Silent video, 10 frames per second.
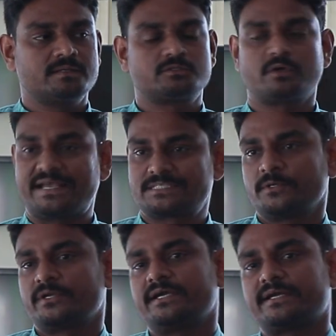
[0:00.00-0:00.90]
So
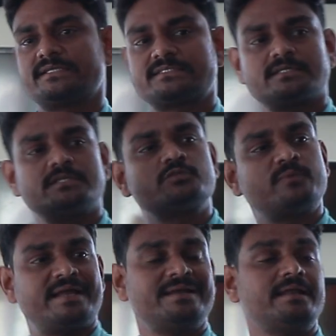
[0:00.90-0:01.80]
exploratory research,
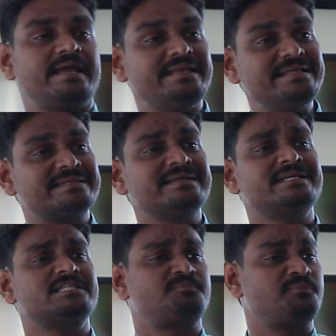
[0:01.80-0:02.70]
when anything
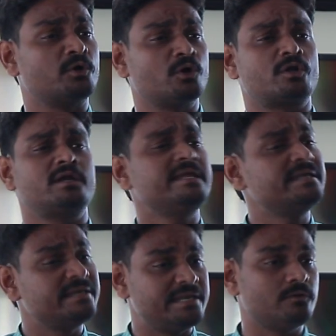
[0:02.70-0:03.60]
is
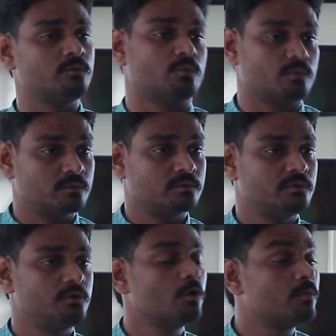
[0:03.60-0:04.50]
purely new,
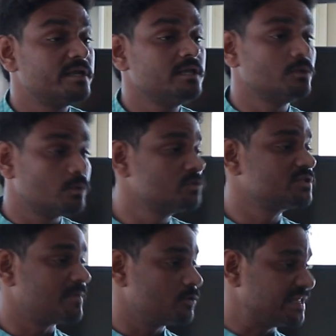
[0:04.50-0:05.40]
nobody
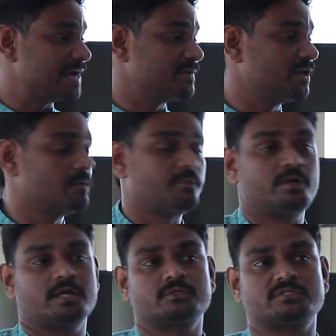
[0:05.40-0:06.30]
knows about that particular
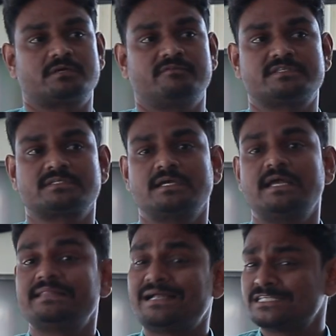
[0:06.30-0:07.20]
product or service.
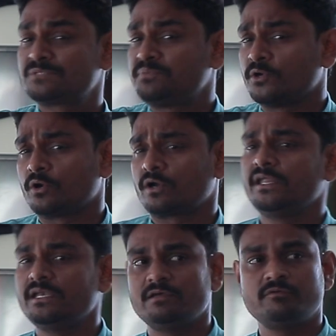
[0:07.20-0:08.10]
That is
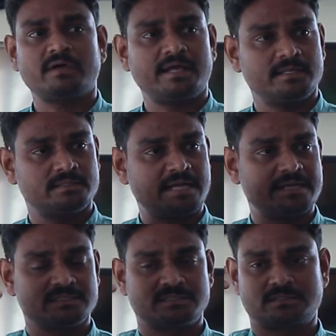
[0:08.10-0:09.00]
purely new and
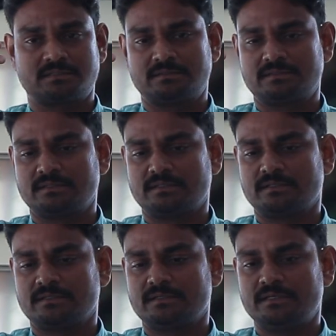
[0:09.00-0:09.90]
that is
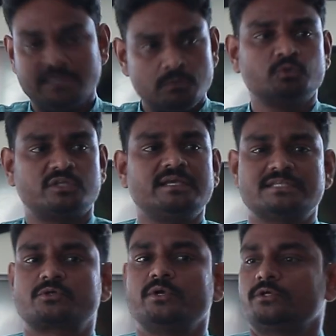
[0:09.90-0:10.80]
new thing
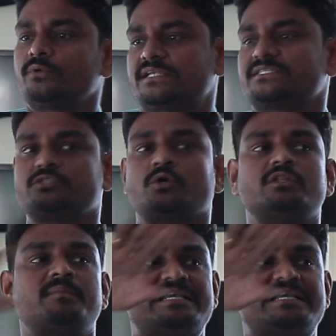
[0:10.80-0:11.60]
is going to exist on the